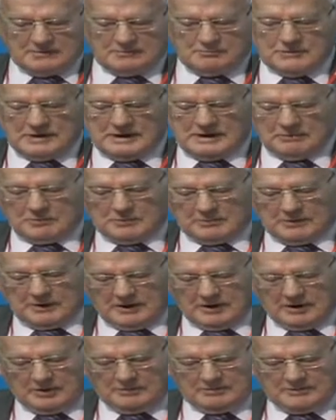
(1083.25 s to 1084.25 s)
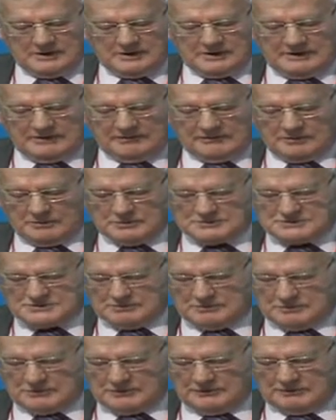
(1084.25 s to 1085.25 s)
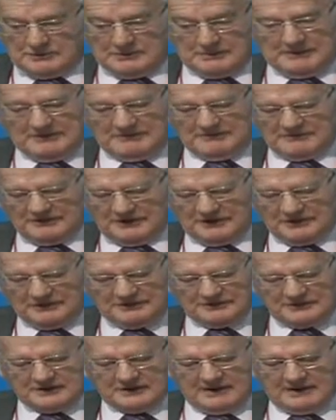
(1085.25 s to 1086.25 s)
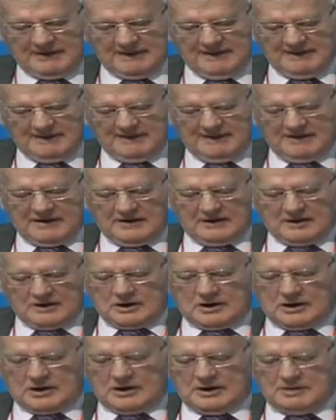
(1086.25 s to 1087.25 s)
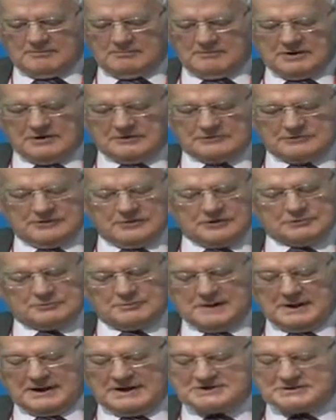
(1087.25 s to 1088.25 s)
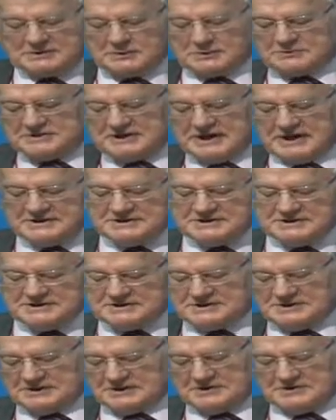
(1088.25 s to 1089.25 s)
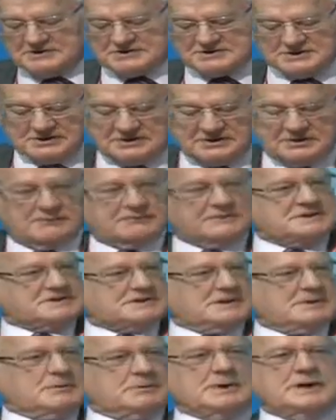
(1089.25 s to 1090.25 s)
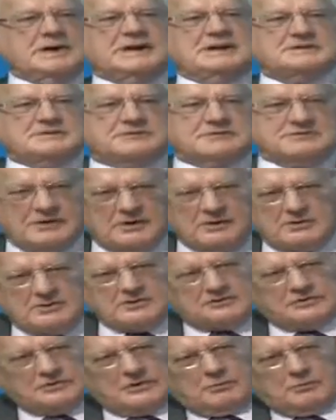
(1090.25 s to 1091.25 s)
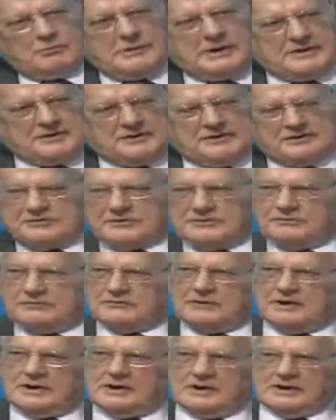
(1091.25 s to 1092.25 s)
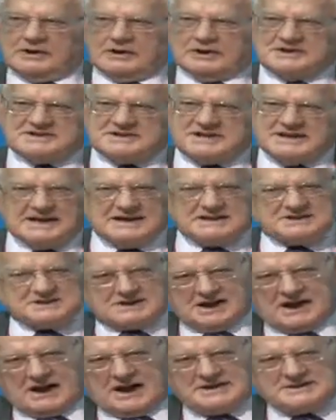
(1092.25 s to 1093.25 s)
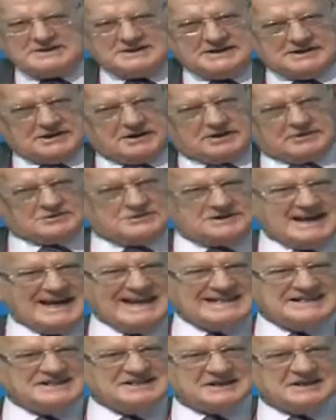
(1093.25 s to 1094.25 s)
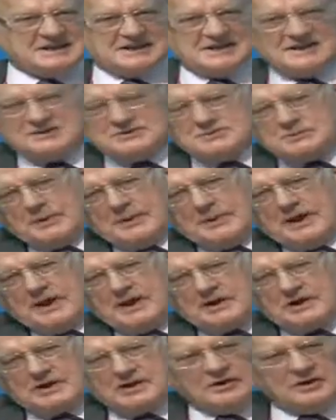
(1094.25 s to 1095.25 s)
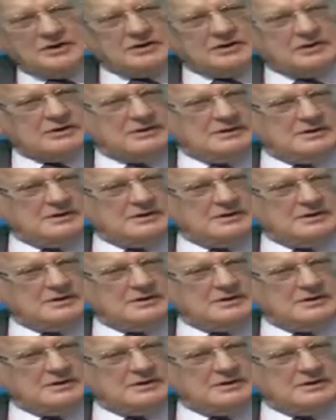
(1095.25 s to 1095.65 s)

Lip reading: it would help if it was improved a bit faster. As far as political tensions are concerned, obviously we need to focus on methods of de-escalating those incidents when they occur,